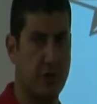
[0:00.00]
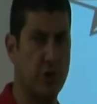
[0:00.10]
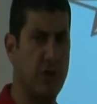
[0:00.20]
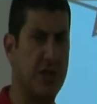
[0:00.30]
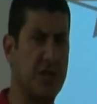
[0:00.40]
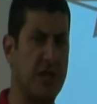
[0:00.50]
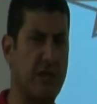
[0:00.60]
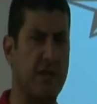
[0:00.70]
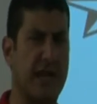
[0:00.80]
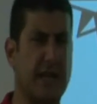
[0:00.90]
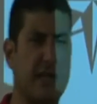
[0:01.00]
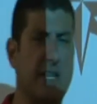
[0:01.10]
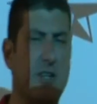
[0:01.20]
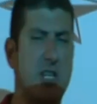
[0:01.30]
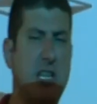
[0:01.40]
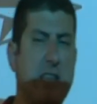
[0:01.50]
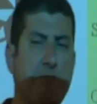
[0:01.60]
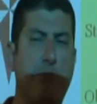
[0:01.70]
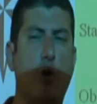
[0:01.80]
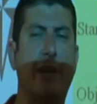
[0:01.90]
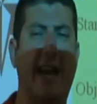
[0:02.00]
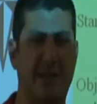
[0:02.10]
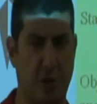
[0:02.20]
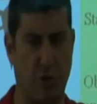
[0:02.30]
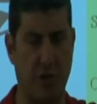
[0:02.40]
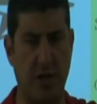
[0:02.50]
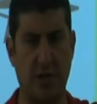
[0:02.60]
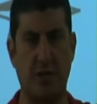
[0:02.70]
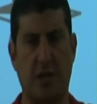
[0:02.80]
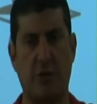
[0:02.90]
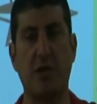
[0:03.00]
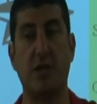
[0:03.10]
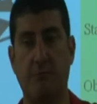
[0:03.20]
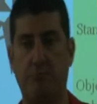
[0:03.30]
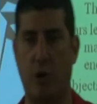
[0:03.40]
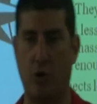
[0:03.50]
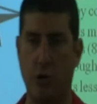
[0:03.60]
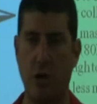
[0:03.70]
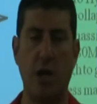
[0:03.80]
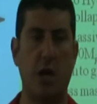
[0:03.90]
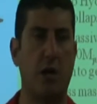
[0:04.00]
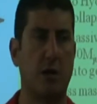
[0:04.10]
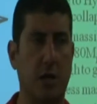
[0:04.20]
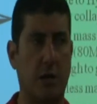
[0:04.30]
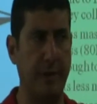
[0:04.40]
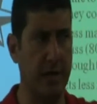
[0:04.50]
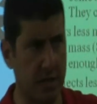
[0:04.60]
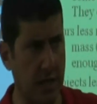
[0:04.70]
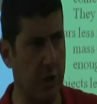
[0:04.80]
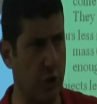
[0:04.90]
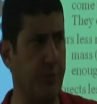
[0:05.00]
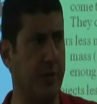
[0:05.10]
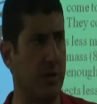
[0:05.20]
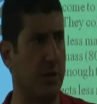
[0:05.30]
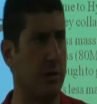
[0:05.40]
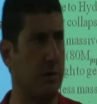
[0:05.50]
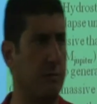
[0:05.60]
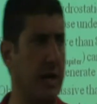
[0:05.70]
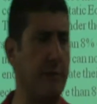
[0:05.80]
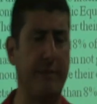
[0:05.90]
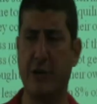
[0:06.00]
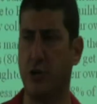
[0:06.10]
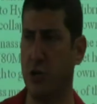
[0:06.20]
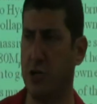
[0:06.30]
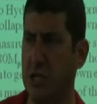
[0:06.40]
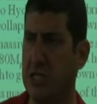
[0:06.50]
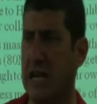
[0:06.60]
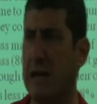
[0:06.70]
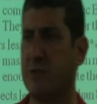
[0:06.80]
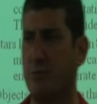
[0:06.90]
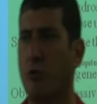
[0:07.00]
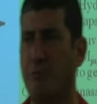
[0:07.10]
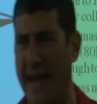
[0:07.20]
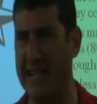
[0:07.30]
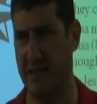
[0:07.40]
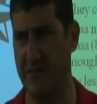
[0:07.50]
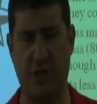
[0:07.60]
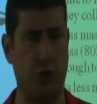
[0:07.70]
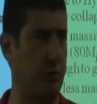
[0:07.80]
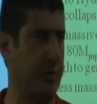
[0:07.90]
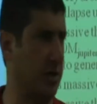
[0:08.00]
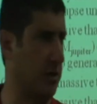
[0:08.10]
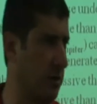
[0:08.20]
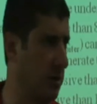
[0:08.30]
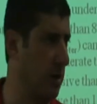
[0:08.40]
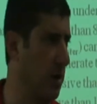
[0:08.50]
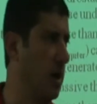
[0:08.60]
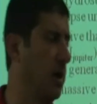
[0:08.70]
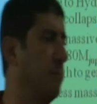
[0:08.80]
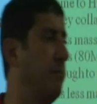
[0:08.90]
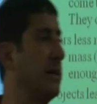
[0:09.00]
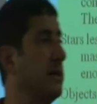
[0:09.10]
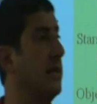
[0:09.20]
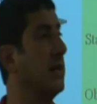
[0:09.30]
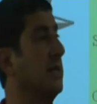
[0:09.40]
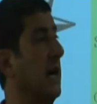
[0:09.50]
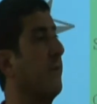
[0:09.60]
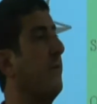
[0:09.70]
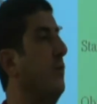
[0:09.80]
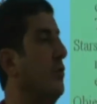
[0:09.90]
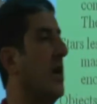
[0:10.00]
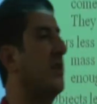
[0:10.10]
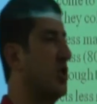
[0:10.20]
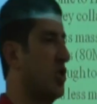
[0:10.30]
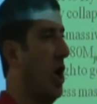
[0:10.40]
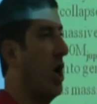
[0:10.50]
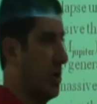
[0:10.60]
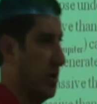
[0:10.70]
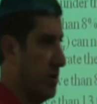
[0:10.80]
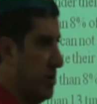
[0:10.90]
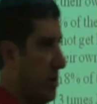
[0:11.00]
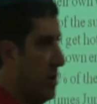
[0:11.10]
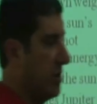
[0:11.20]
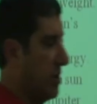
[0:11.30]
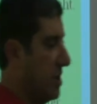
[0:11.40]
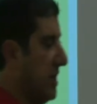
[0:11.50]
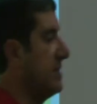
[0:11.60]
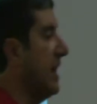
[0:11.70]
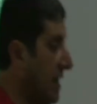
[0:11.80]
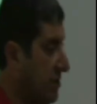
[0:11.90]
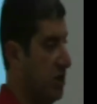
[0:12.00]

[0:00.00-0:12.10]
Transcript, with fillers: so there's kind of like there's a limbo category here. They're in limbo. They're bigger than Jupiter by about 13 times more massive than Jupiter, but they're not full-on stars. They're not 80